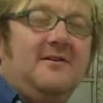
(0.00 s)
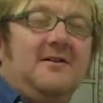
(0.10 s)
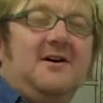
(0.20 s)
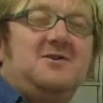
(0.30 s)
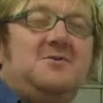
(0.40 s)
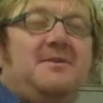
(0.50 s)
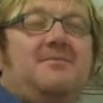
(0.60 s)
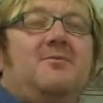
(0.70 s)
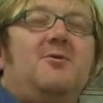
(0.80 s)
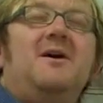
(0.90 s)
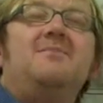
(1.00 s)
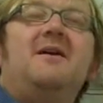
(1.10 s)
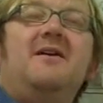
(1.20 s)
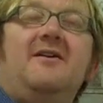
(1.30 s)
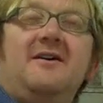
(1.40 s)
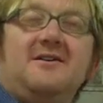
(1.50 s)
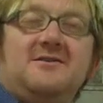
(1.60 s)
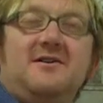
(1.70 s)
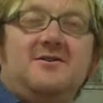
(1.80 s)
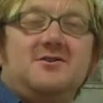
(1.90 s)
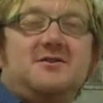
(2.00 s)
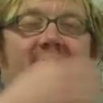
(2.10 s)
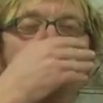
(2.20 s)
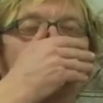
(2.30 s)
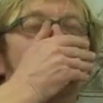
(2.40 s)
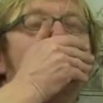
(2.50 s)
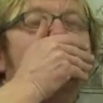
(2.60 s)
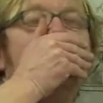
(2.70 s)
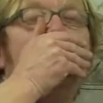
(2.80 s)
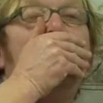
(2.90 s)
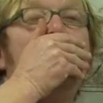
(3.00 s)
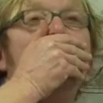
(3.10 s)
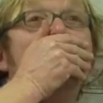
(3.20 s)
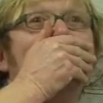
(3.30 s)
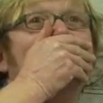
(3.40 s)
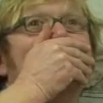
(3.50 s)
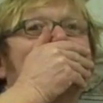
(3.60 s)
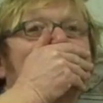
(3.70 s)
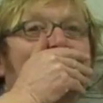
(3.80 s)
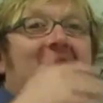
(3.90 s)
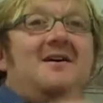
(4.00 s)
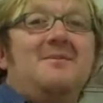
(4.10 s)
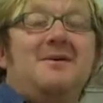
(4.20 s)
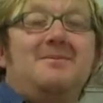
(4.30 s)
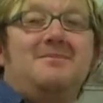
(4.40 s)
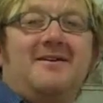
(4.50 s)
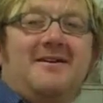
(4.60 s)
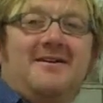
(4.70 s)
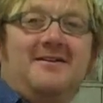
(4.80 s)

I should be quite polite and just cover my mouth. Probably.